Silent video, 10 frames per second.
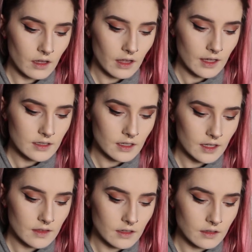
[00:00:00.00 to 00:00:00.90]
I like to
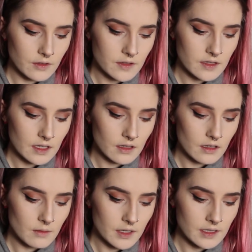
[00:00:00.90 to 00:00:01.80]
let the glue sit a
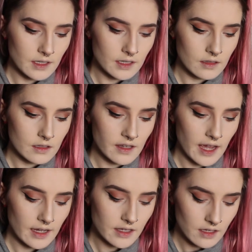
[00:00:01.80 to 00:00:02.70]
little bit and get a little
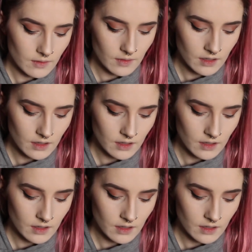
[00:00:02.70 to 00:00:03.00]
tacky.